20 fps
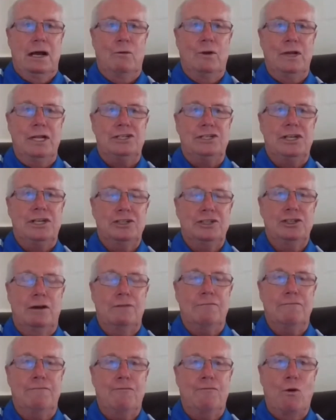I want to touch
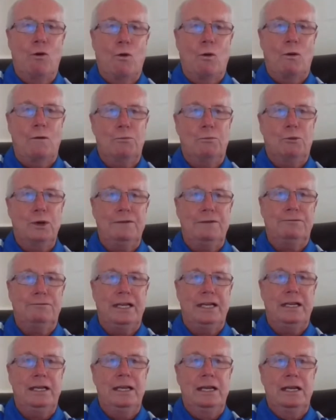on four
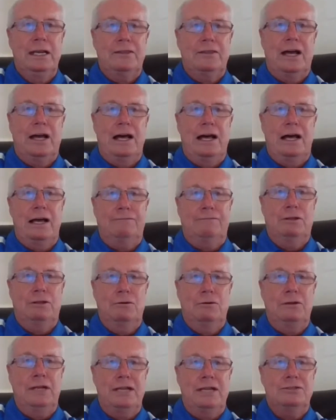briefly: the high
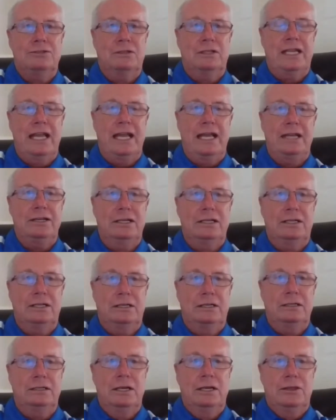flow nasal
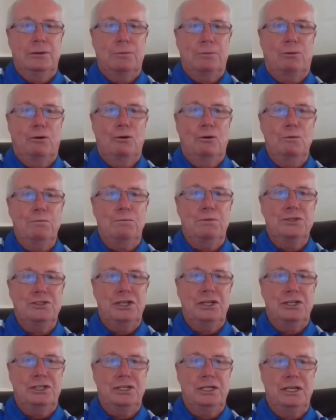cannula, the prone
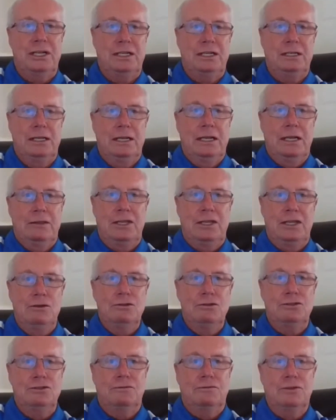positioning, the
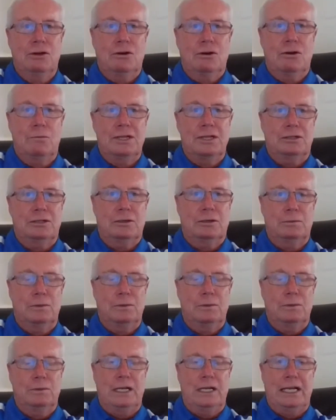use of neuromuscular
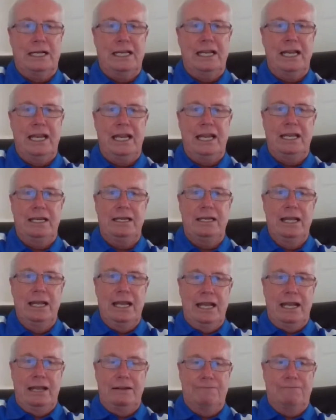blockade,
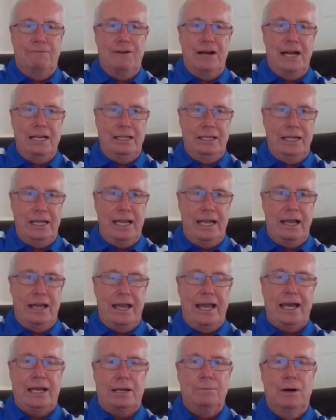and finally,
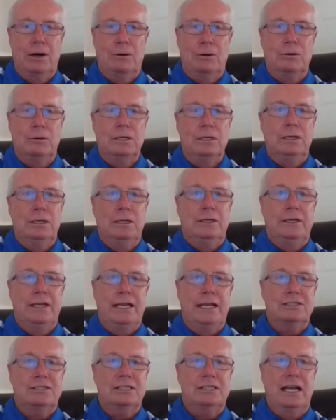ECMO.
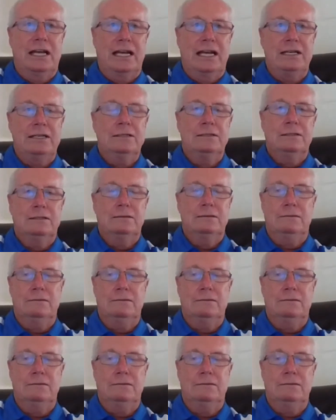Next slide.